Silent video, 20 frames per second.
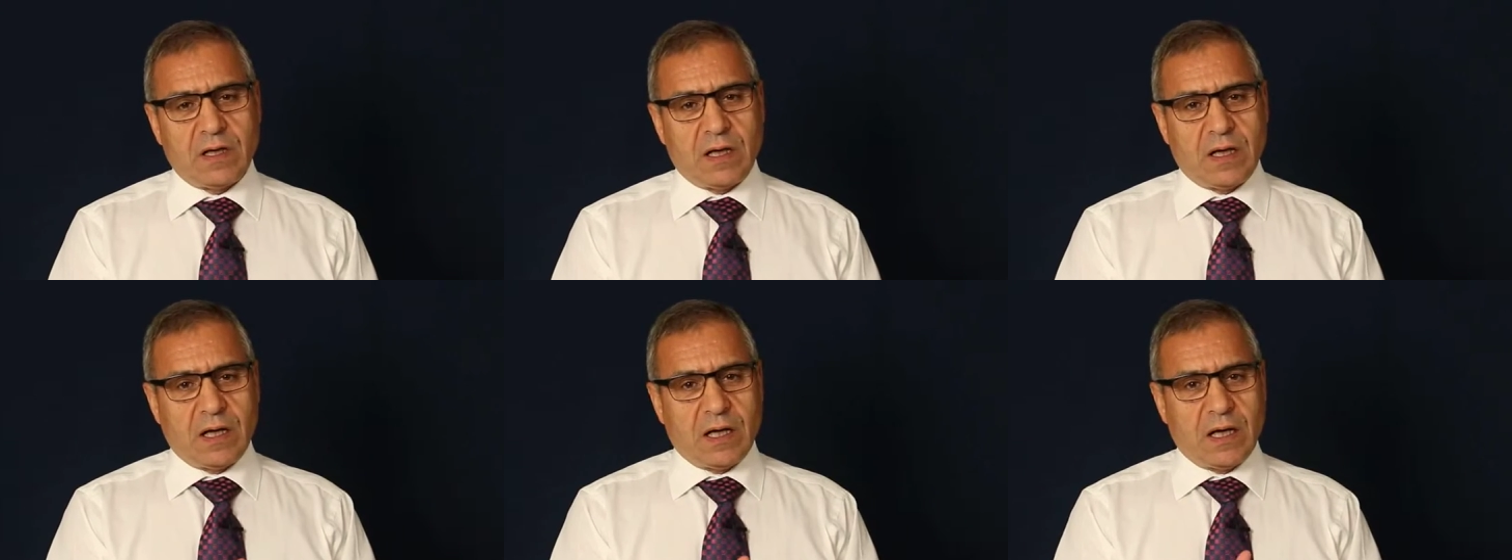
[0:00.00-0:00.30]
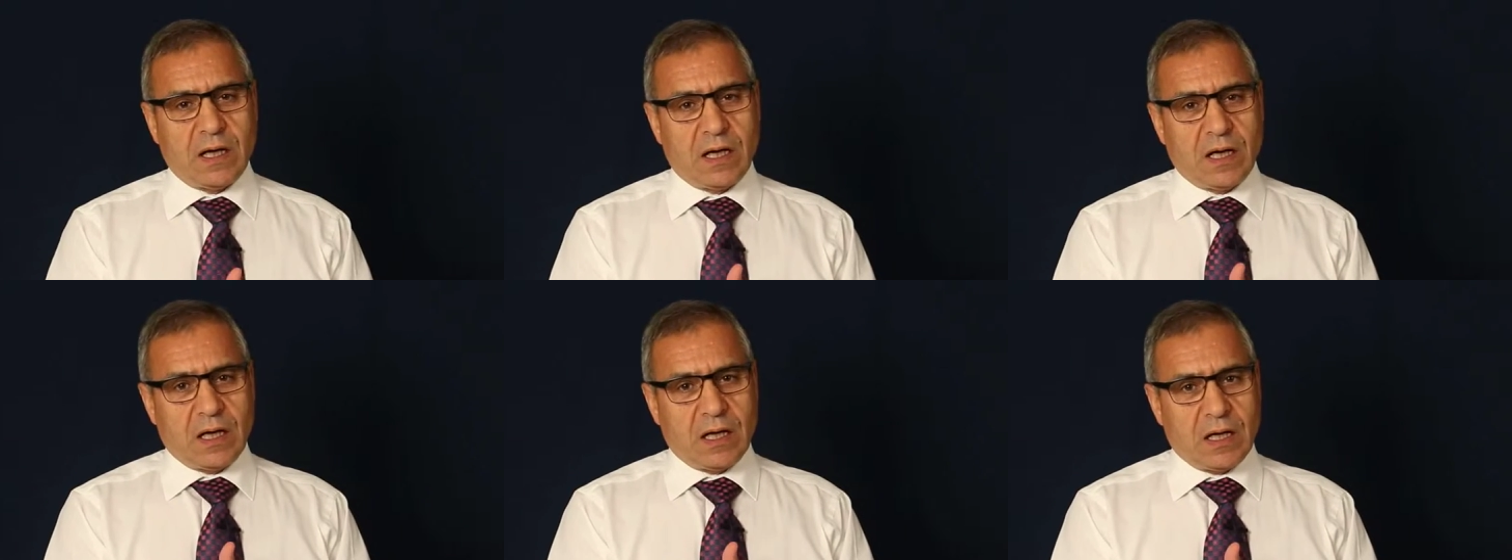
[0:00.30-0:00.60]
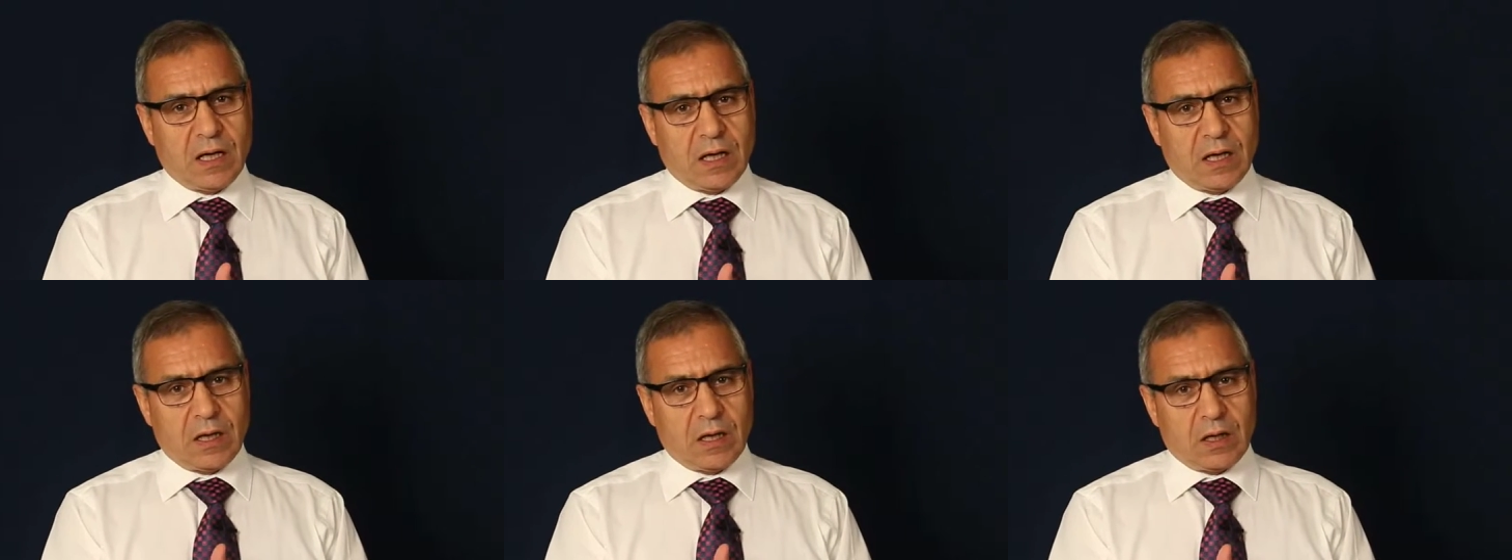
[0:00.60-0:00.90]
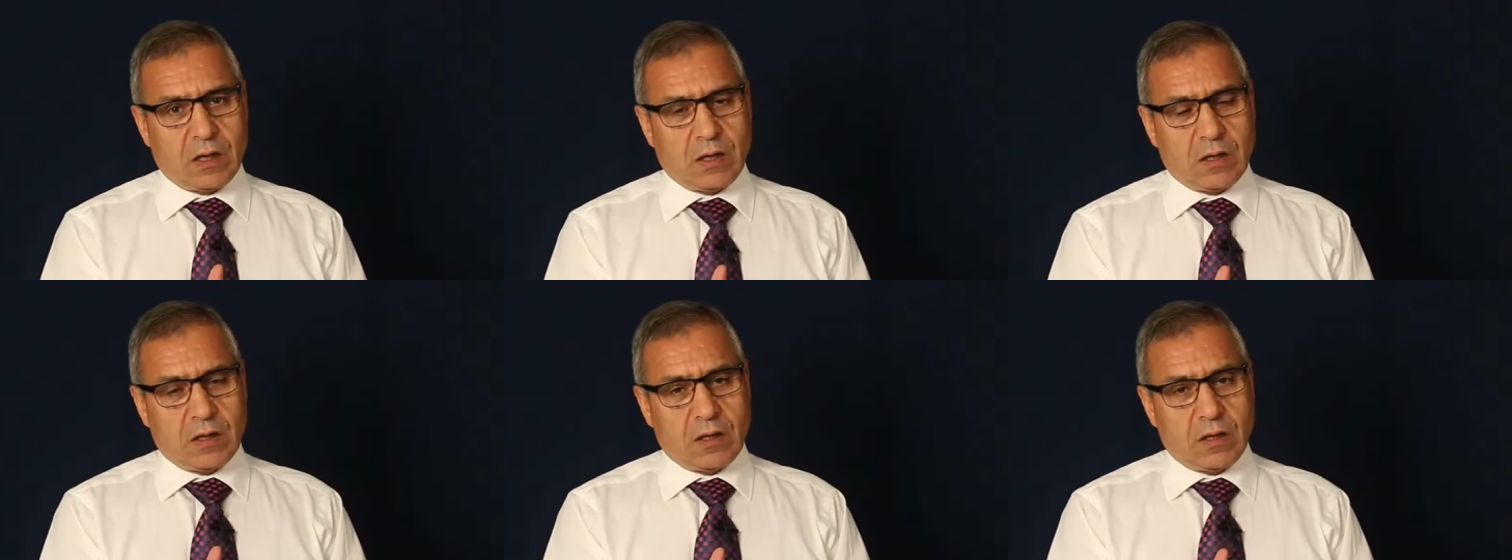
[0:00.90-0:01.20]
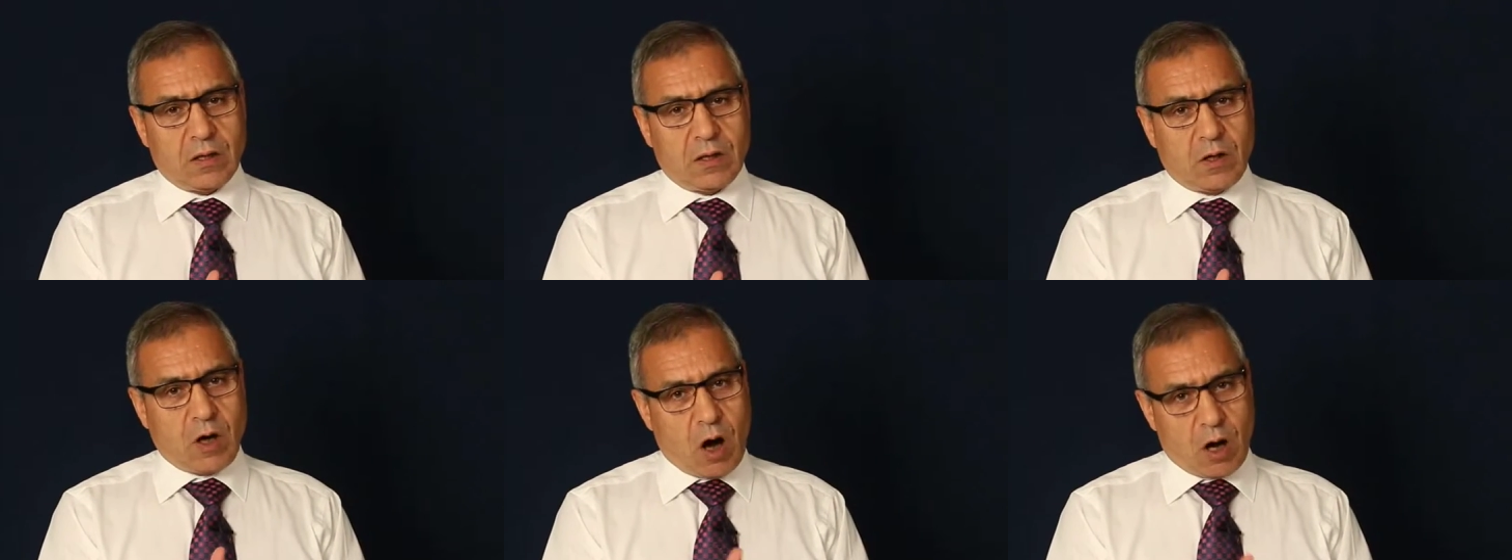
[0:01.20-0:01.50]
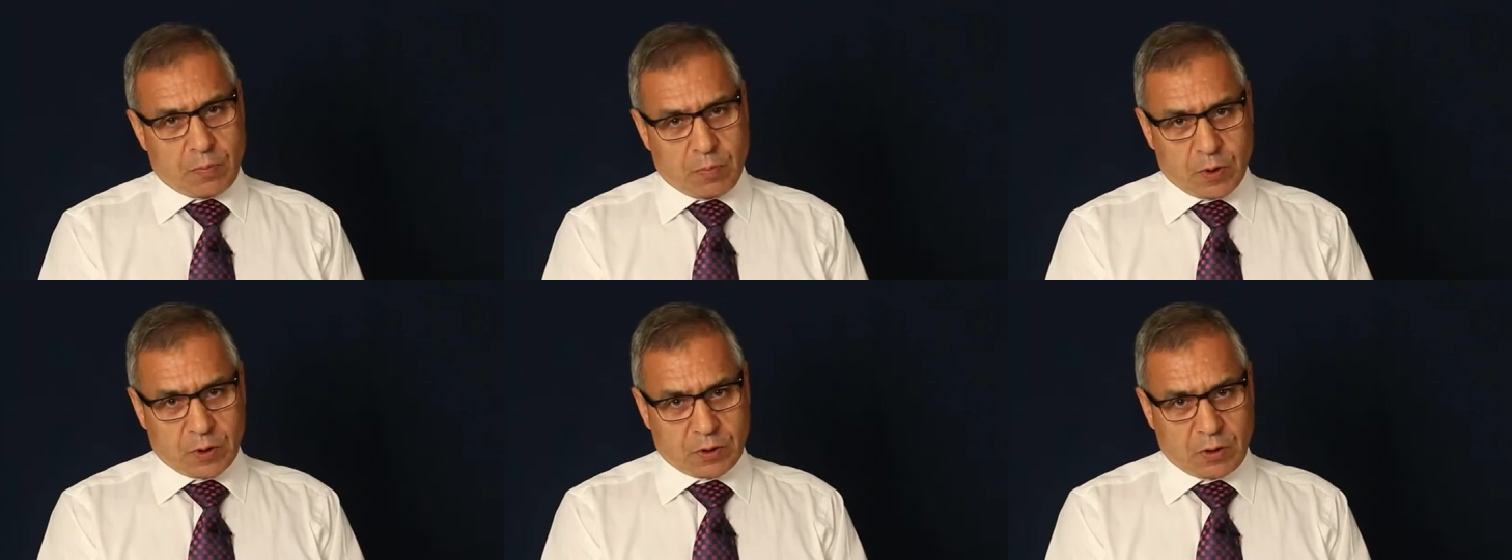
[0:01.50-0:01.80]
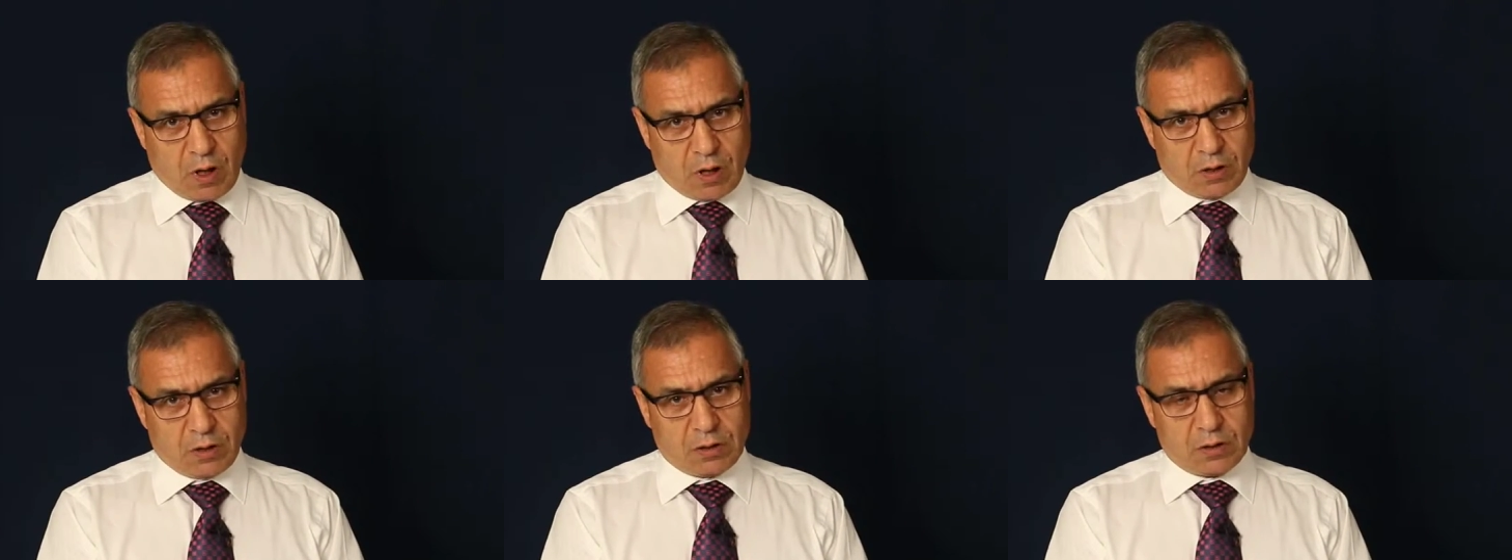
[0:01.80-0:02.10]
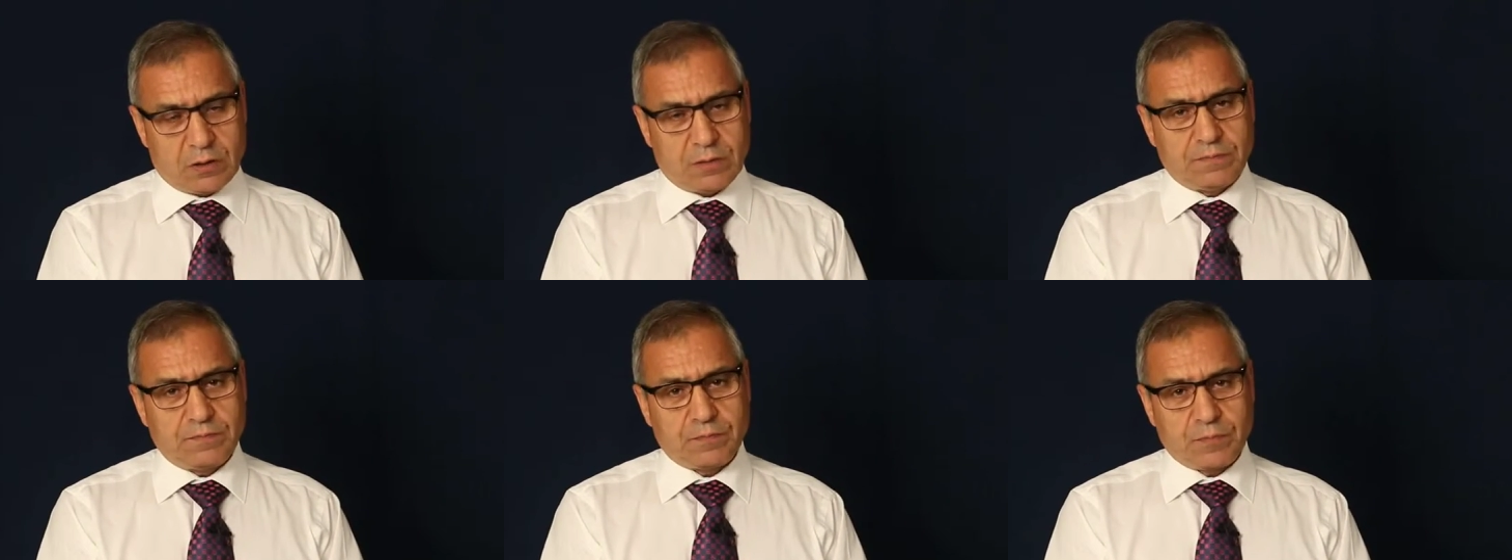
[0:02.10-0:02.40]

a carpal tunnel